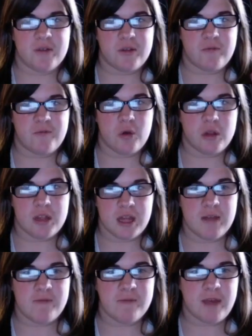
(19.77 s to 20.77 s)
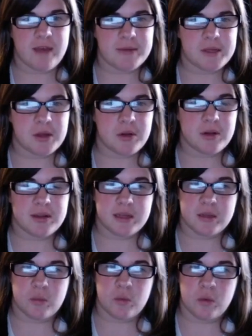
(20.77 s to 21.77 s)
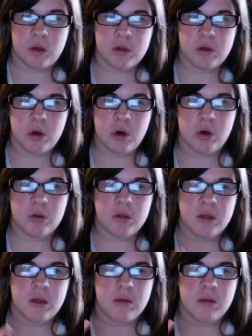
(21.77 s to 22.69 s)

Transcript: for the 14th episode of season one called